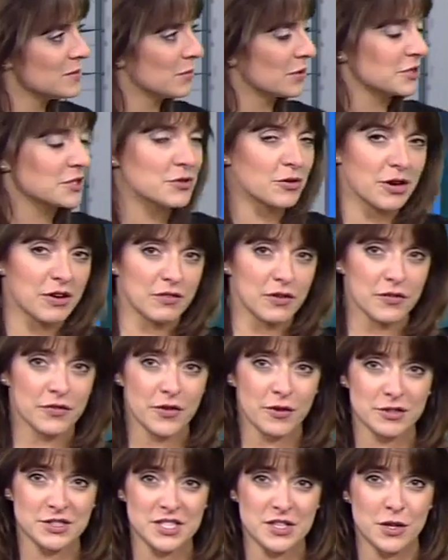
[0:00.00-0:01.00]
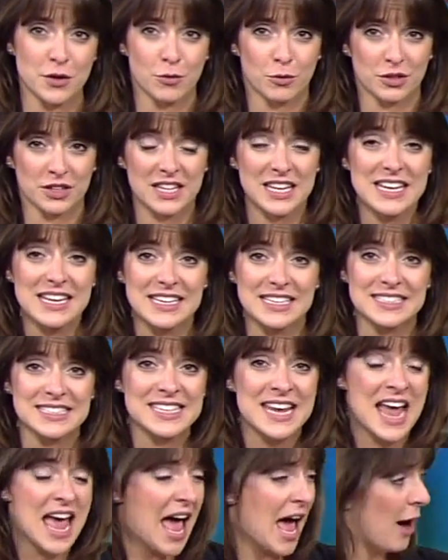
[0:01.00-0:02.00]
Similar story for folks in the
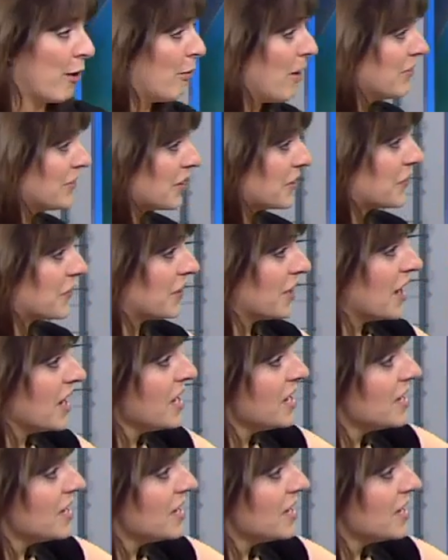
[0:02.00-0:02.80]
northeast. However, for